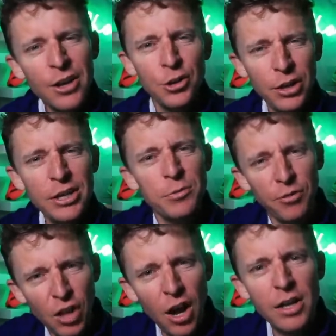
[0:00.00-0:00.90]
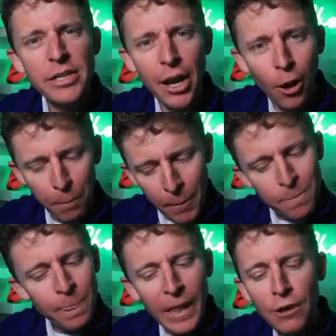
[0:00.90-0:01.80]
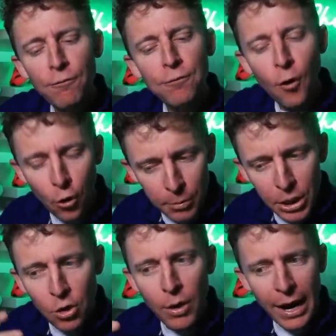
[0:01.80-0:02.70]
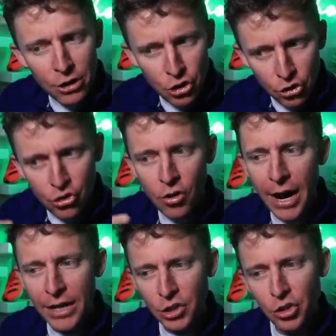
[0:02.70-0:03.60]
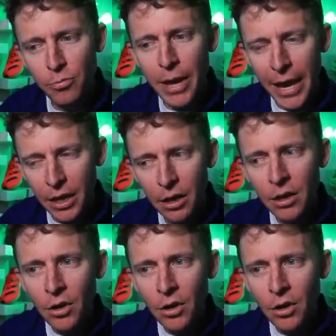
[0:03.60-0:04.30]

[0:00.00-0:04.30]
Do these vlogs help inform you as you're trying to make